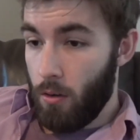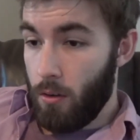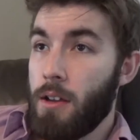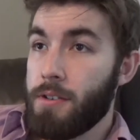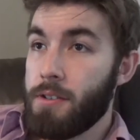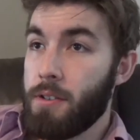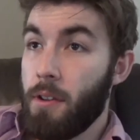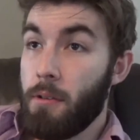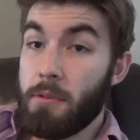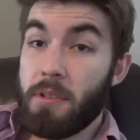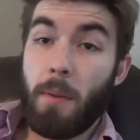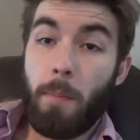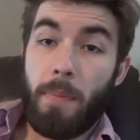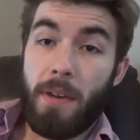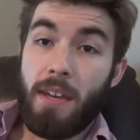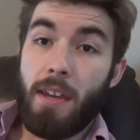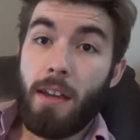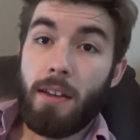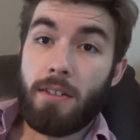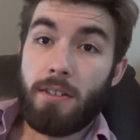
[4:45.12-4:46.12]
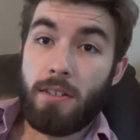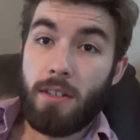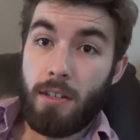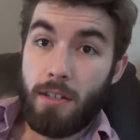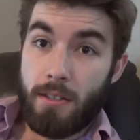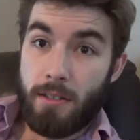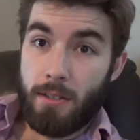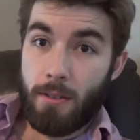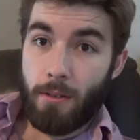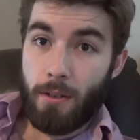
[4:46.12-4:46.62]
So there was a PhD
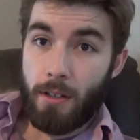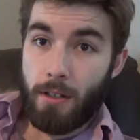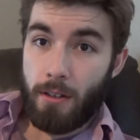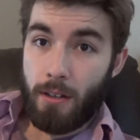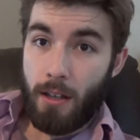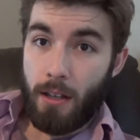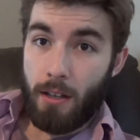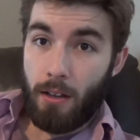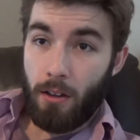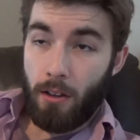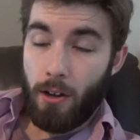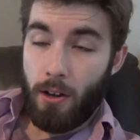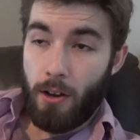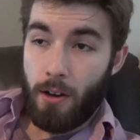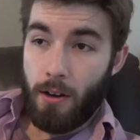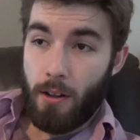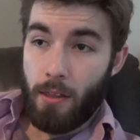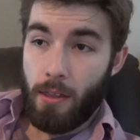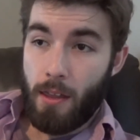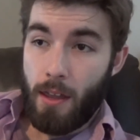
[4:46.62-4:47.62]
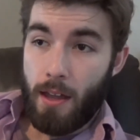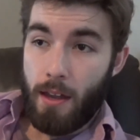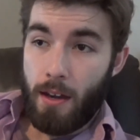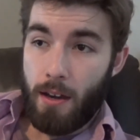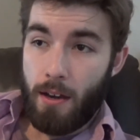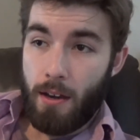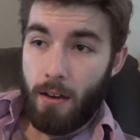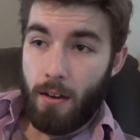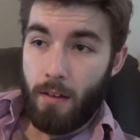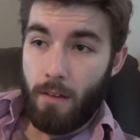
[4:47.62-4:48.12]
student that learned
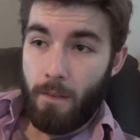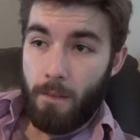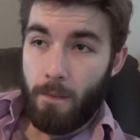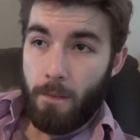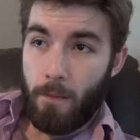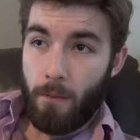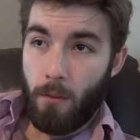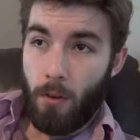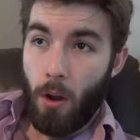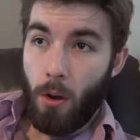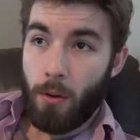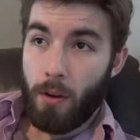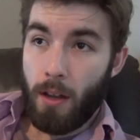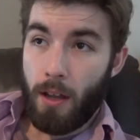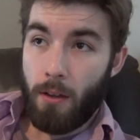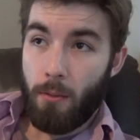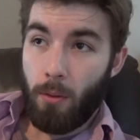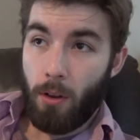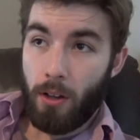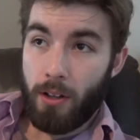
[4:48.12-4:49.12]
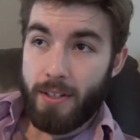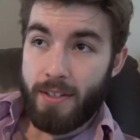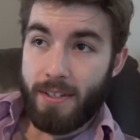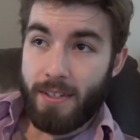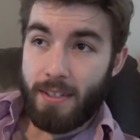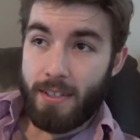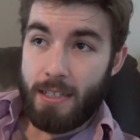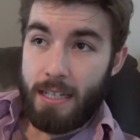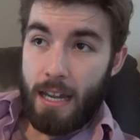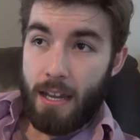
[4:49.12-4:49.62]
that Okay, well,
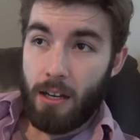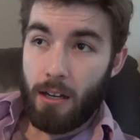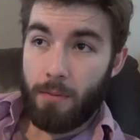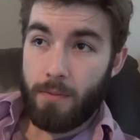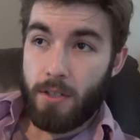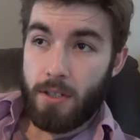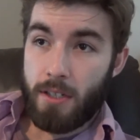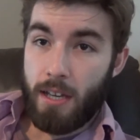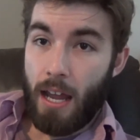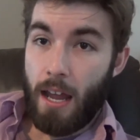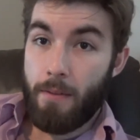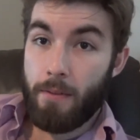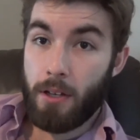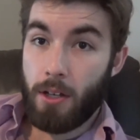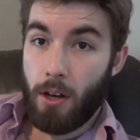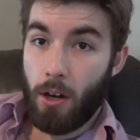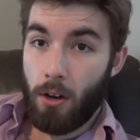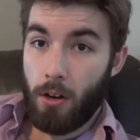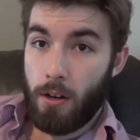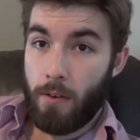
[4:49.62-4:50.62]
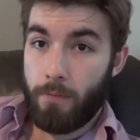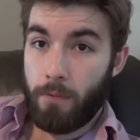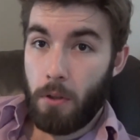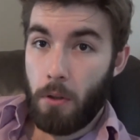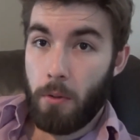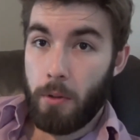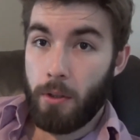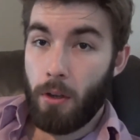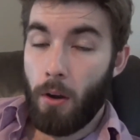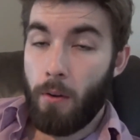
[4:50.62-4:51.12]
instead of just having current
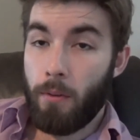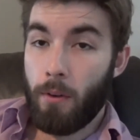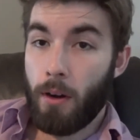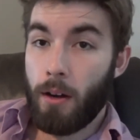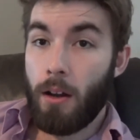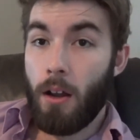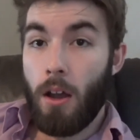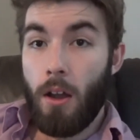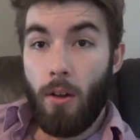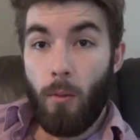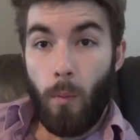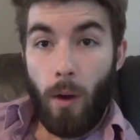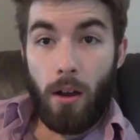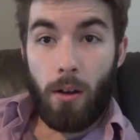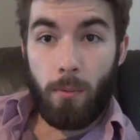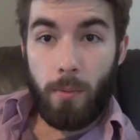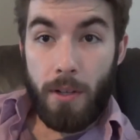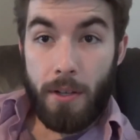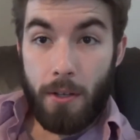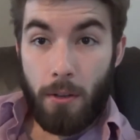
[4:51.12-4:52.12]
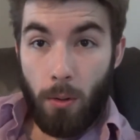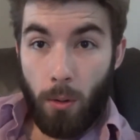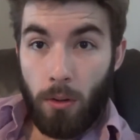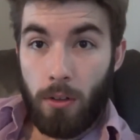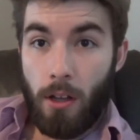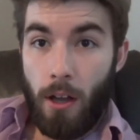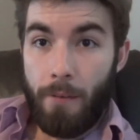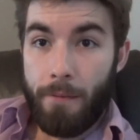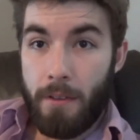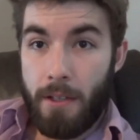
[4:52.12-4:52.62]
flowing over it, why don't we
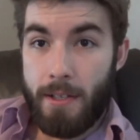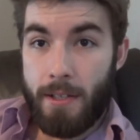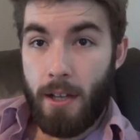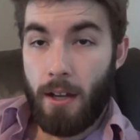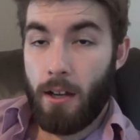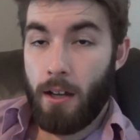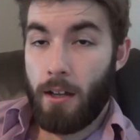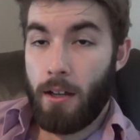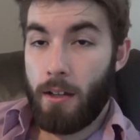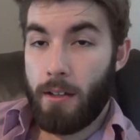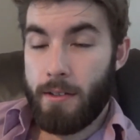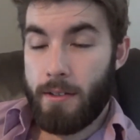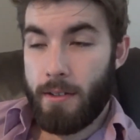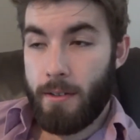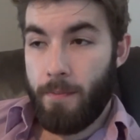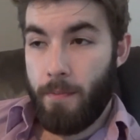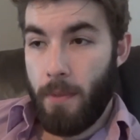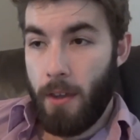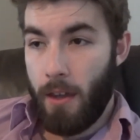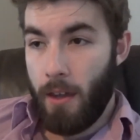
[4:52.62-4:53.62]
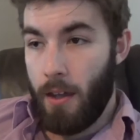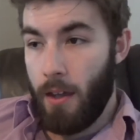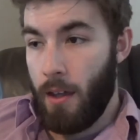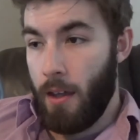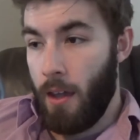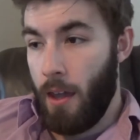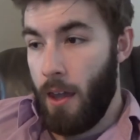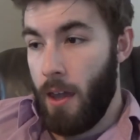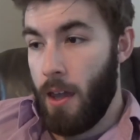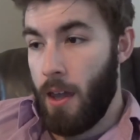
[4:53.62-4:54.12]
cool off these ions
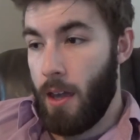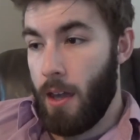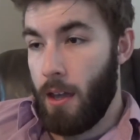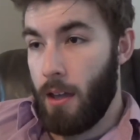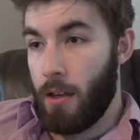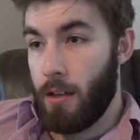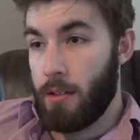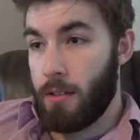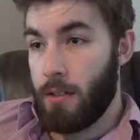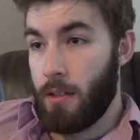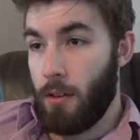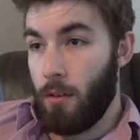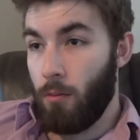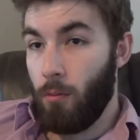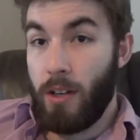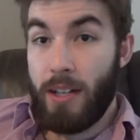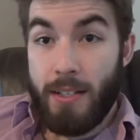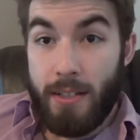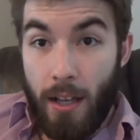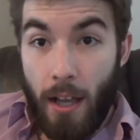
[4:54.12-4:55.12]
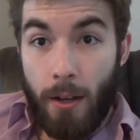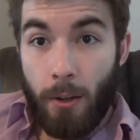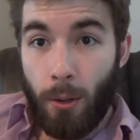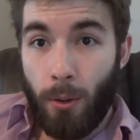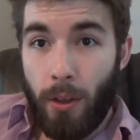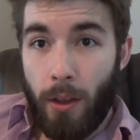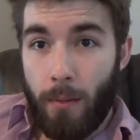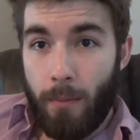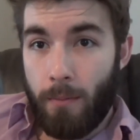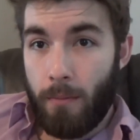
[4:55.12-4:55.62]
and
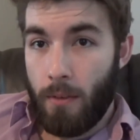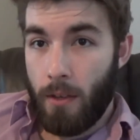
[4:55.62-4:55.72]
recycle them?